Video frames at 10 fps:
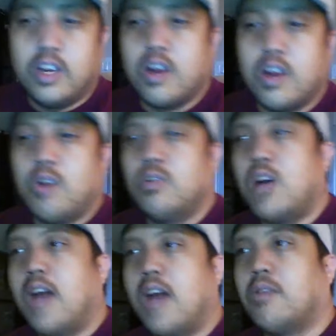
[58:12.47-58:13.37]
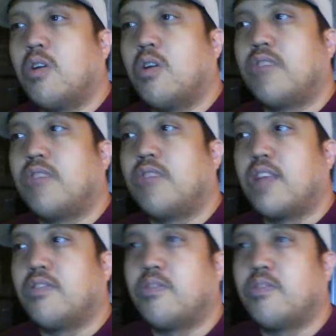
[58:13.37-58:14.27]
I don't know if that's a
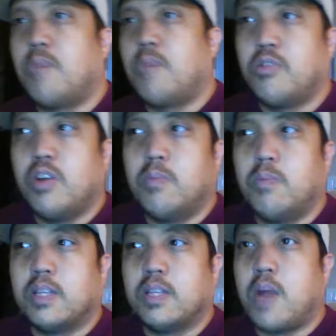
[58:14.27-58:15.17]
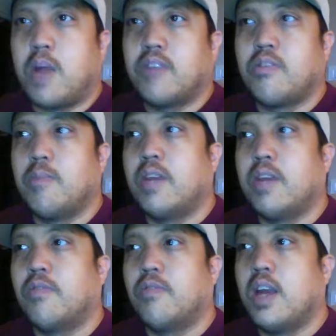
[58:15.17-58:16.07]
special deal. But the price to me for
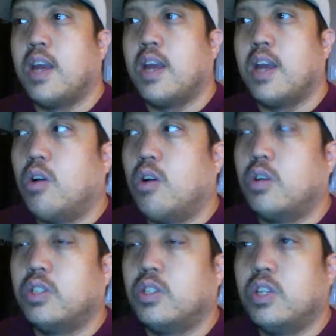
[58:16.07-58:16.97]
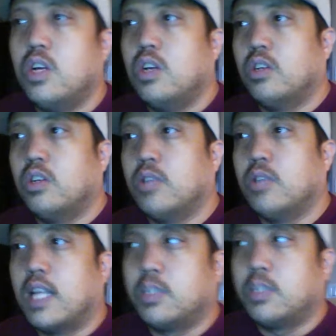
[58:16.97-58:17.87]
$80, dude,
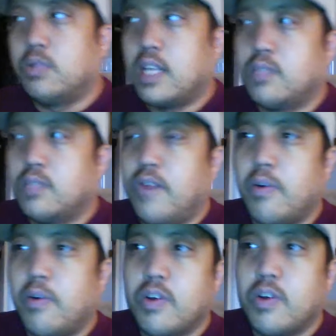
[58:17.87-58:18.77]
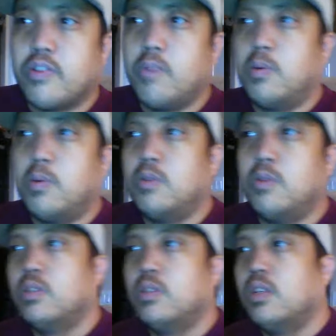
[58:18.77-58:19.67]
that's very reasonable.
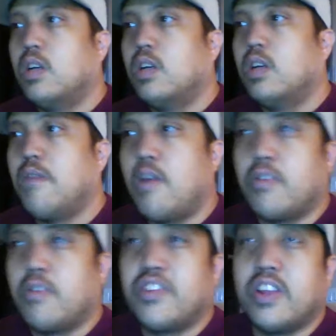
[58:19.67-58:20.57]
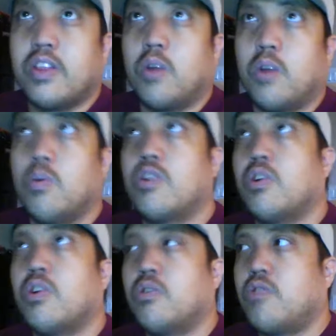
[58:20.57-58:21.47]
I've never seen the original
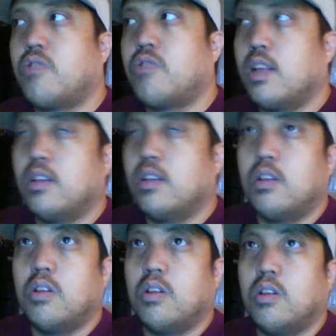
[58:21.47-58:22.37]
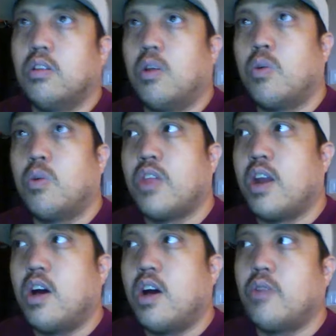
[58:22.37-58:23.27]
set lower than
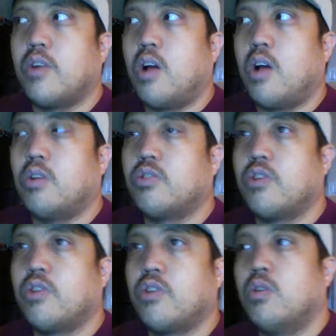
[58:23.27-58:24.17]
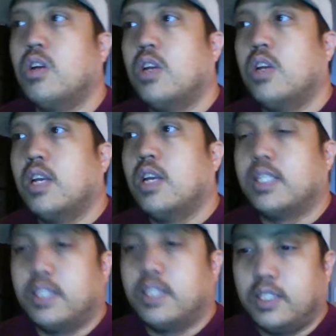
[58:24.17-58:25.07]
$100, so
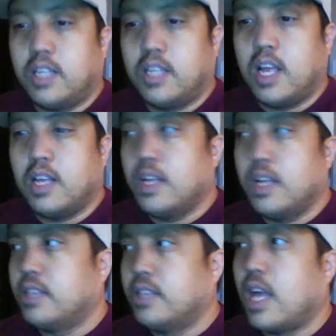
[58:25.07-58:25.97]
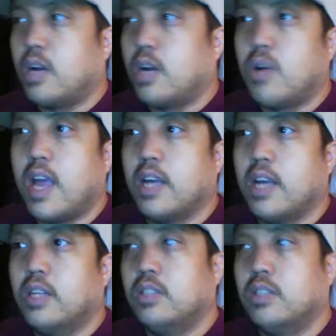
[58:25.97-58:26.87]
it's like, okay,
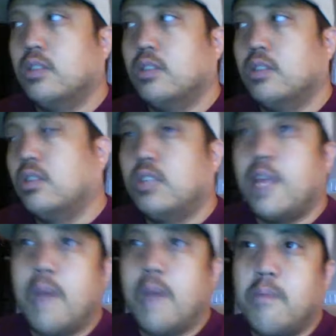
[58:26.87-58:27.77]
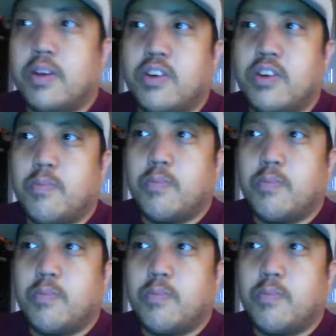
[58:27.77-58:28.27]
it might be cheaper